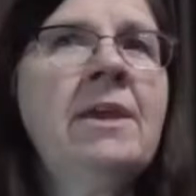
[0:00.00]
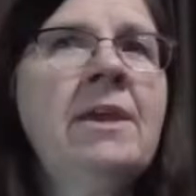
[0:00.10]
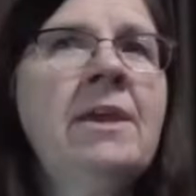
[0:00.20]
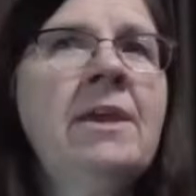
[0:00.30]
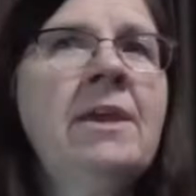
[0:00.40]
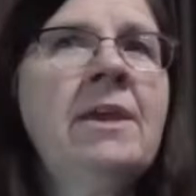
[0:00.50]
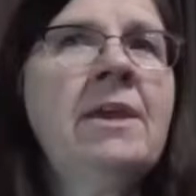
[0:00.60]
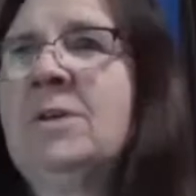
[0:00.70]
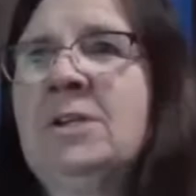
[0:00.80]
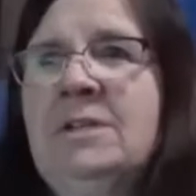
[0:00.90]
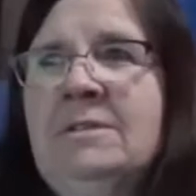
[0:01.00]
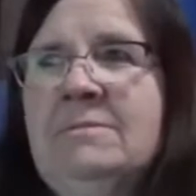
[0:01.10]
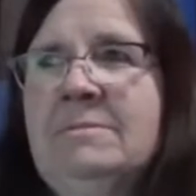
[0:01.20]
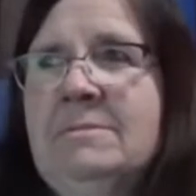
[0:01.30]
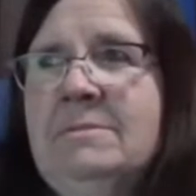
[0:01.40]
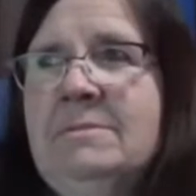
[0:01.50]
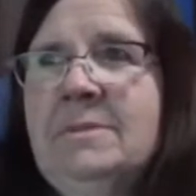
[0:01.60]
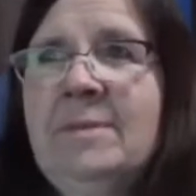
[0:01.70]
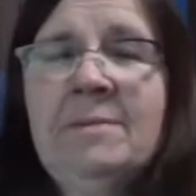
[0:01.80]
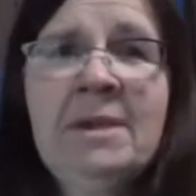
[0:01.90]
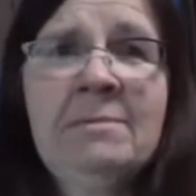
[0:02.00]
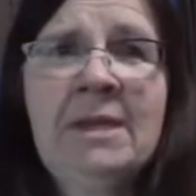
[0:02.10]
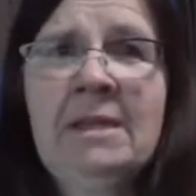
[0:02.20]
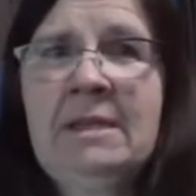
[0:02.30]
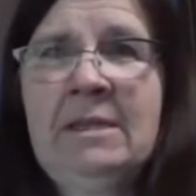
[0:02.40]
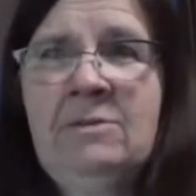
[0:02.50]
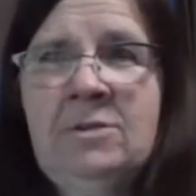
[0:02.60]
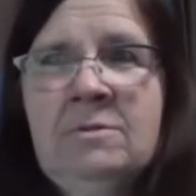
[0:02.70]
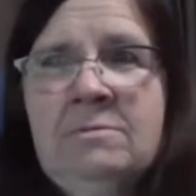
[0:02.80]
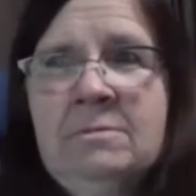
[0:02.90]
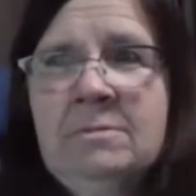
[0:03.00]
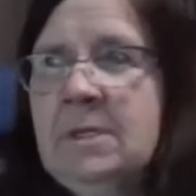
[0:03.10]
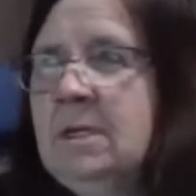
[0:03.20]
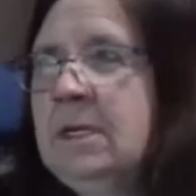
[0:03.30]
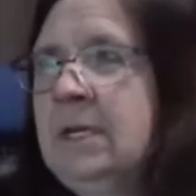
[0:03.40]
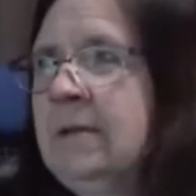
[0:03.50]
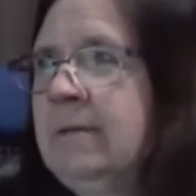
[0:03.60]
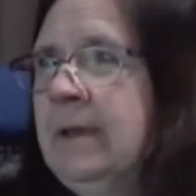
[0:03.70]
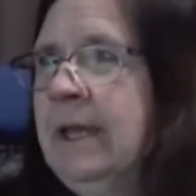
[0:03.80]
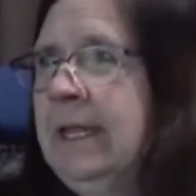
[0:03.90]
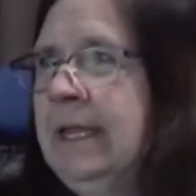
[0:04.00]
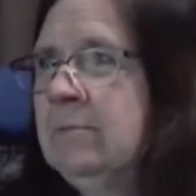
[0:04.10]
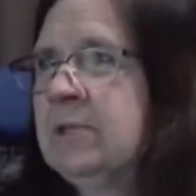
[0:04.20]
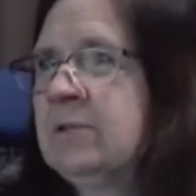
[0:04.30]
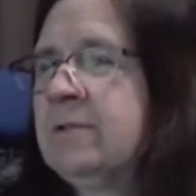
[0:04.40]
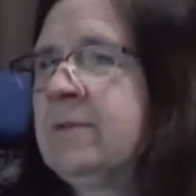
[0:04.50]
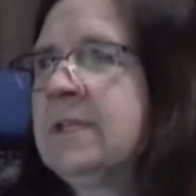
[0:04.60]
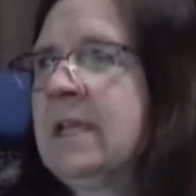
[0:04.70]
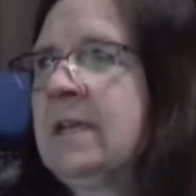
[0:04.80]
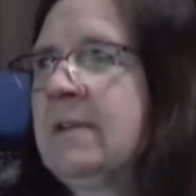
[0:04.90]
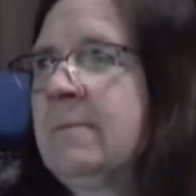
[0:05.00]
I'm gone. Maybe I'm not. I don't know. Okay. I had hamsters for a second.